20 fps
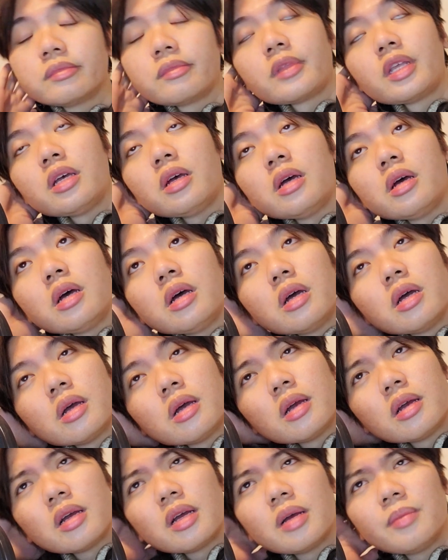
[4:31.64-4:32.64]

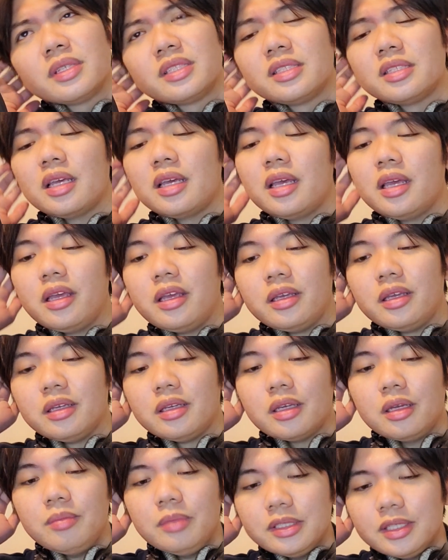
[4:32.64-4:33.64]
I'm gonna
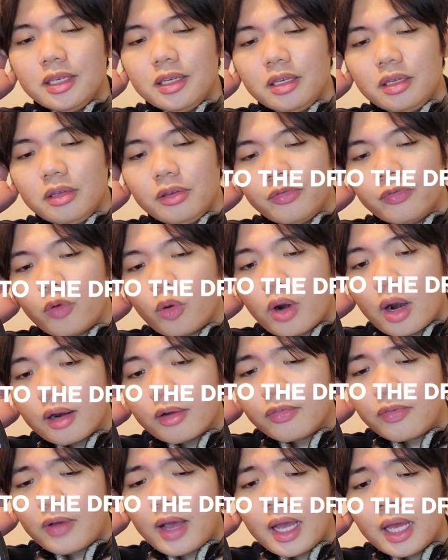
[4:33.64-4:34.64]
say 4
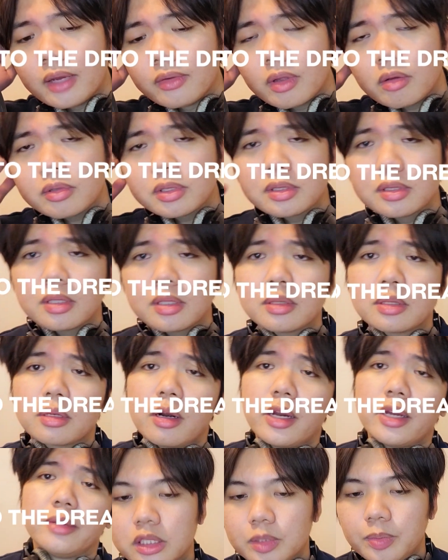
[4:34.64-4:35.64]
out of 5. That was
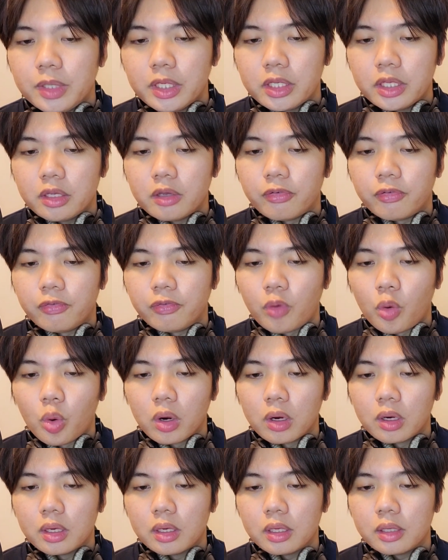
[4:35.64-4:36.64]
great. Speaking of
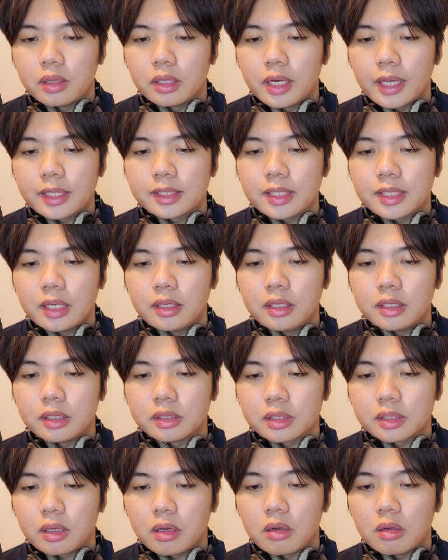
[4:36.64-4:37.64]
4, the next ending
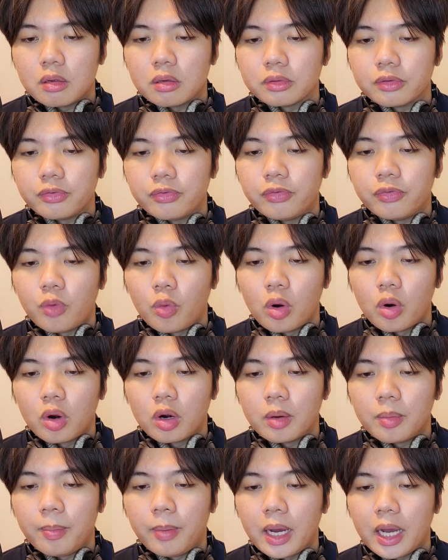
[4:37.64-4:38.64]
is called
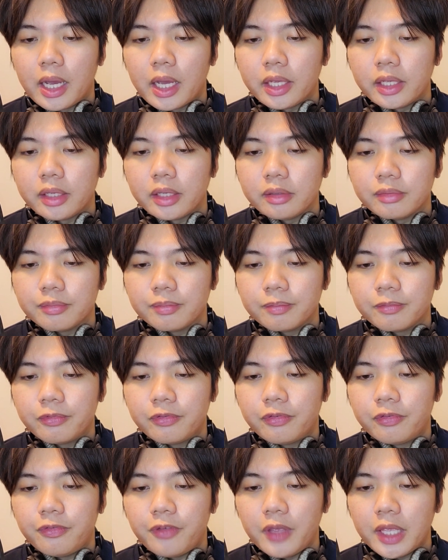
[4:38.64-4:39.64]
4 by
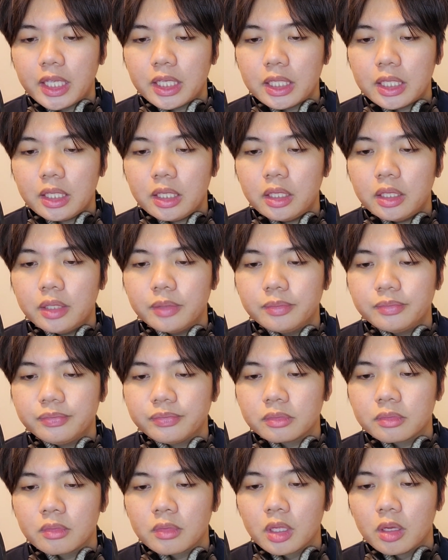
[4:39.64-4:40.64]
Faky
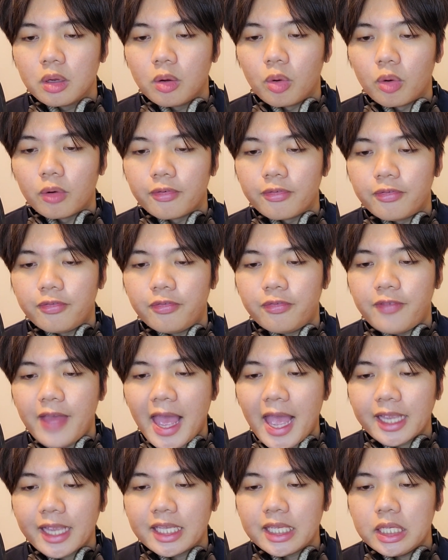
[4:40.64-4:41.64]
or
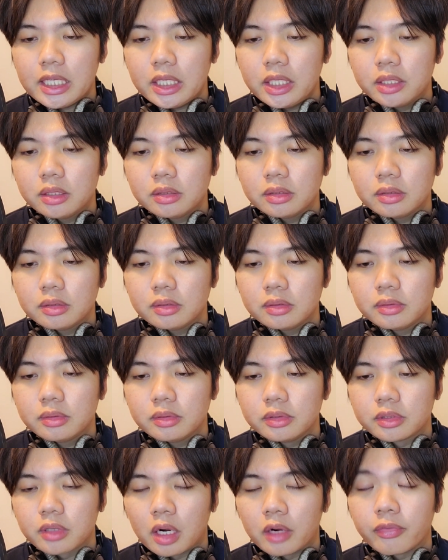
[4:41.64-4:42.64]
Faky.
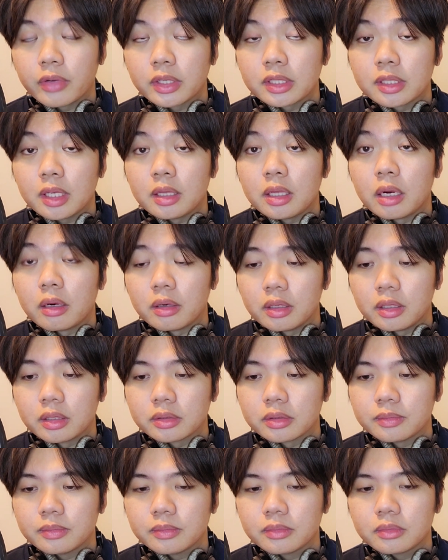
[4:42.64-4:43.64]
Sorry if I said that
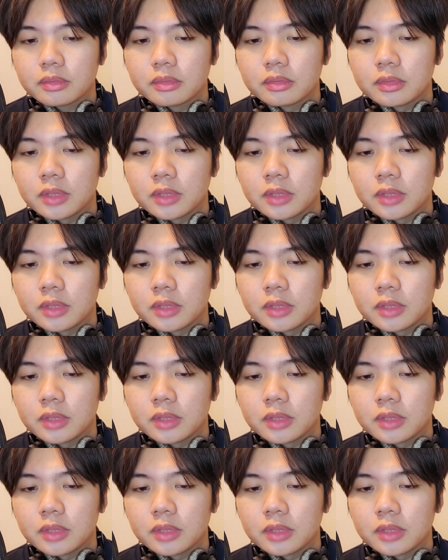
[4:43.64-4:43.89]
wrong.